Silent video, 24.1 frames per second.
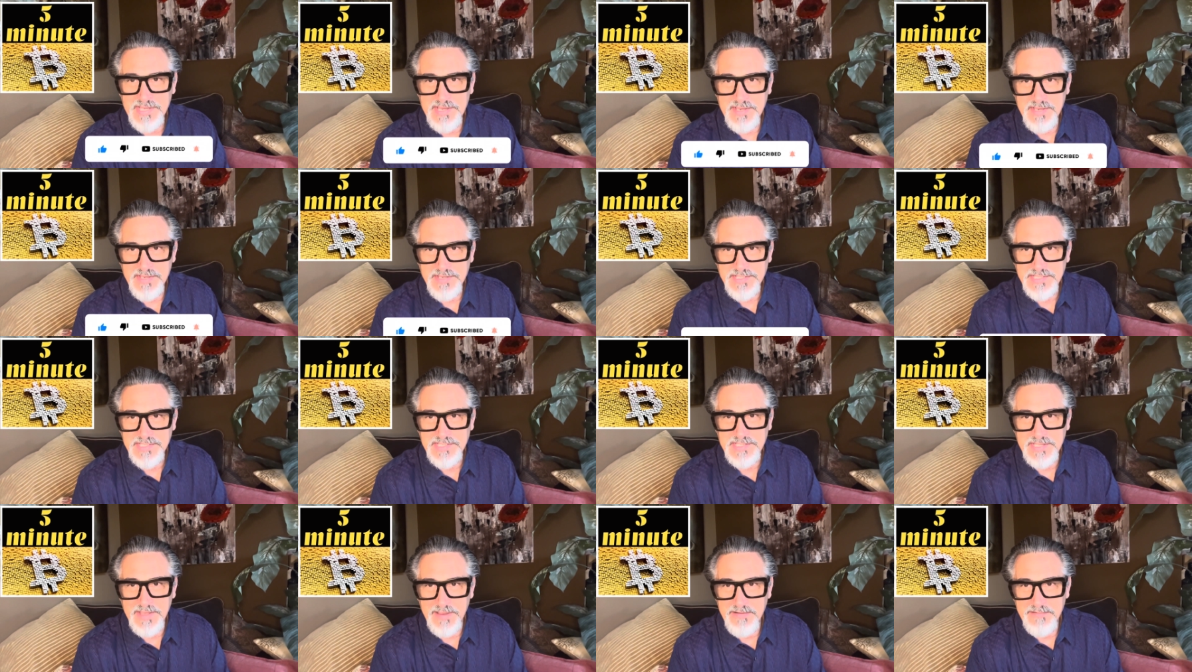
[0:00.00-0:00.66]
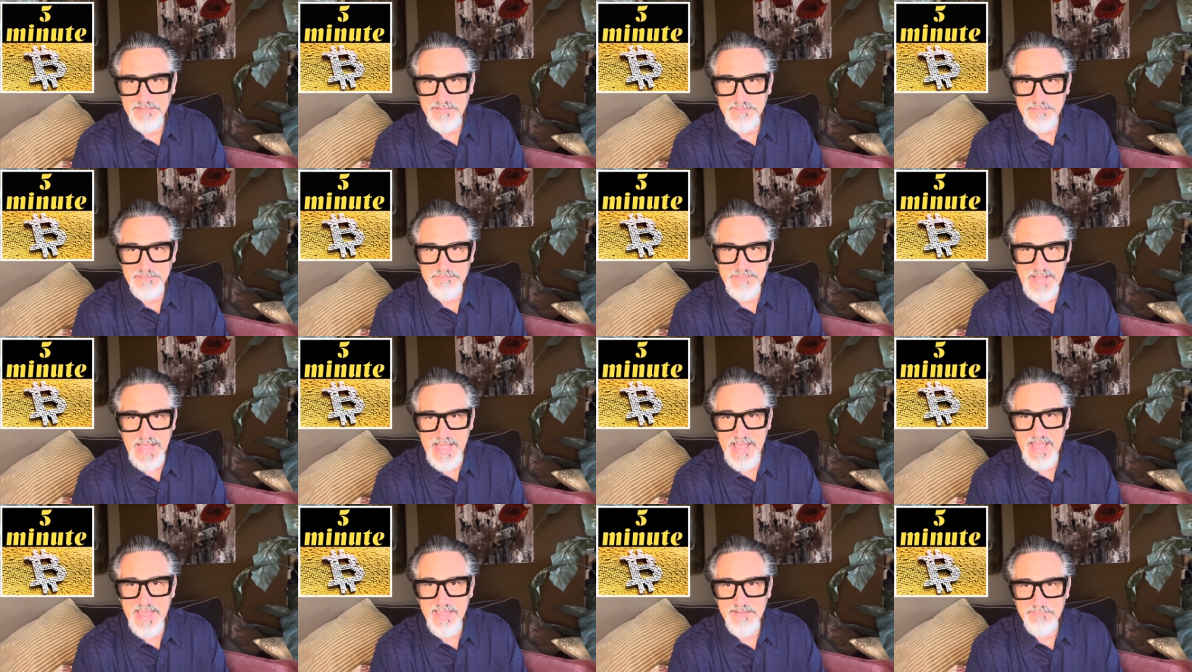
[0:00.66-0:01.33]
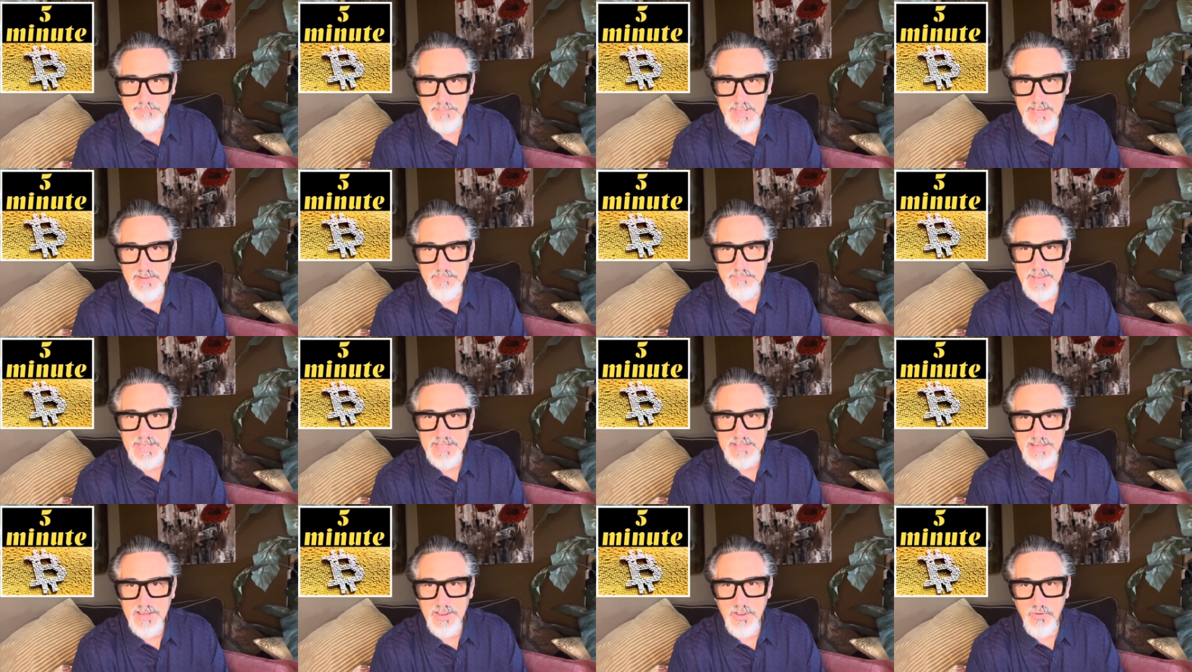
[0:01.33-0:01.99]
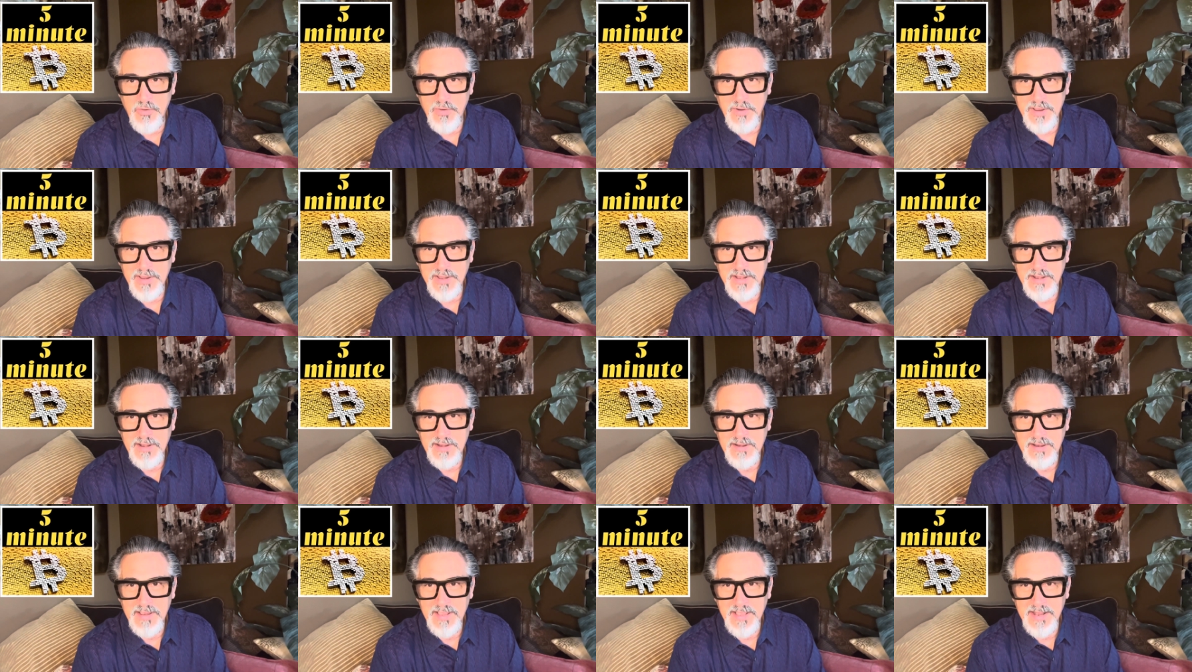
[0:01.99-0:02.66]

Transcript: is five minute Bitcoin.